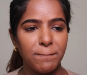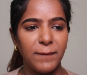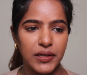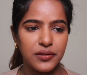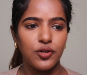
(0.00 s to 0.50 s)

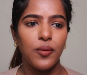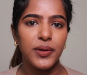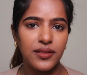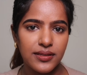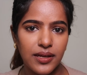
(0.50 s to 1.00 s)
but
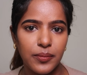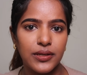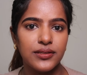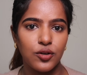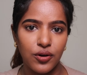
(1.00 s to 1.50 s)
topping this up
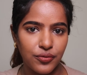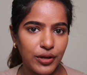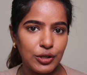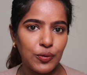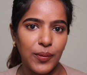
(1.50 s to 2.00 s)
is not
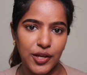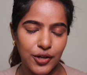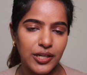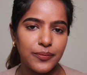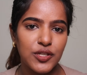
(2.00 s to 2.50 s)
going to make
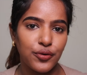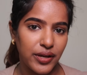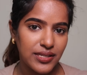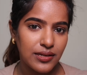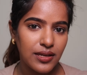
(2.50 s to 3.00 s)
your lips
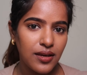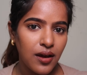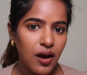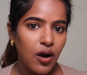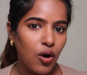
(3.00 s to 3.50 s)
crusty
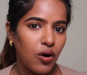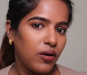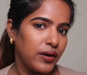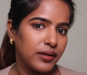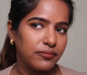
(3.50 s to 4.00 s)

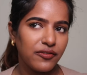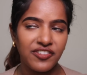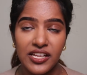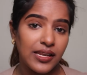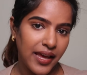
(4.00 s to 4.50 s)
or
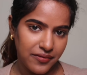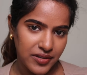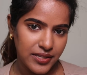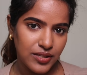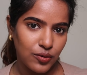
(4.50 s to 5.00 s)
feel
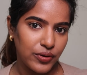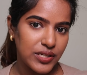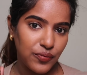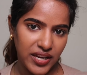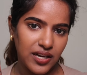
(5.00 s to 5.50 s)
heavy. So
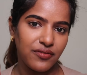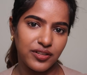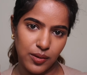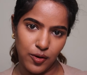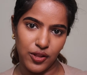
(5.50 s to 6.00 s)
it's very
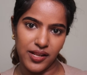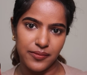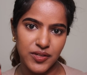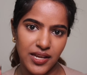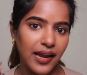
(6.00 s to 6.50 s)
comfortable on the
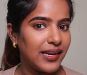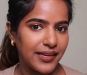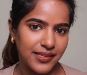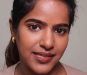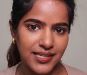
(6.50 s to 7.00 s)
lips. I
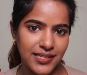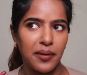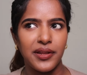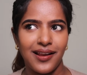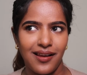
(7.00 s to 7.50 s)
like this. I
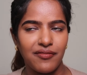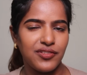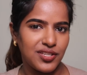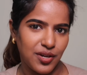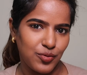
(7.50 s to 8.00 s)
mean, I love
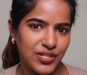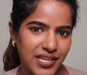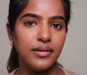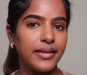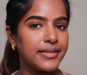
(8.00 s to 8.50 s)
this, I would say.
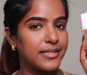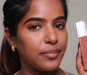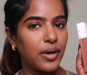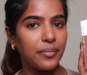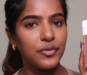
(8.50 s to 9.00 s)
Next up,
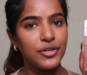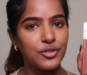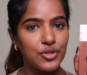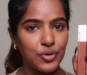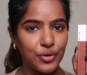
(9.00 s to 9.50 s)
I'm going to
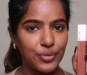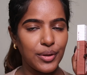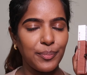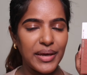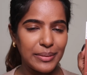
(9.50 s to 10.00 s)
show you the
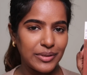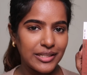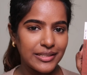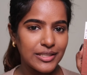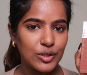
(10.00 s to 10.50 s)

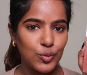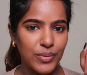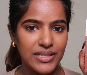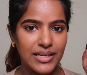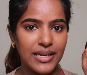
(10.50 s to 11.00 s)
Maybelline
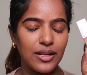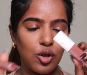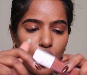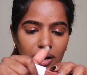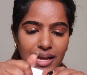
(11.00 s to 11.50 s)
Superstay
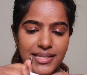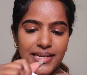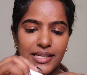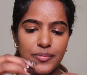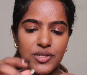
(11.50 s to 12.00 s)
Long
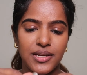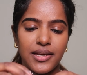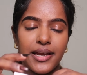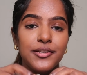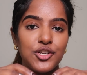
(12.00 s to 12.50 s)
Lasting Lipstick
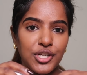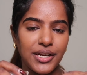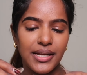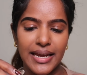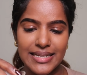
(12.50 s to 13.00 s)
in
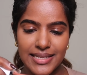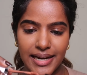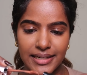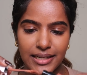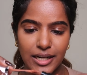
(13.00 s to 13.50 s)
shade
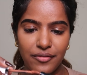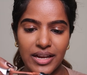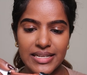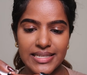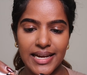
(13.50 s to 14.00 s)
Insider. Now,
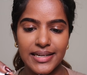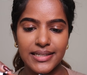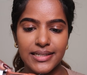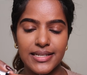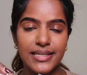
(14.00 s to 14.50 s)

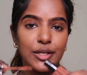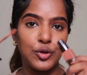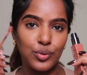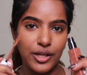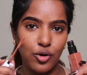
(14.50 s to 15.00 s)
Insider is a newly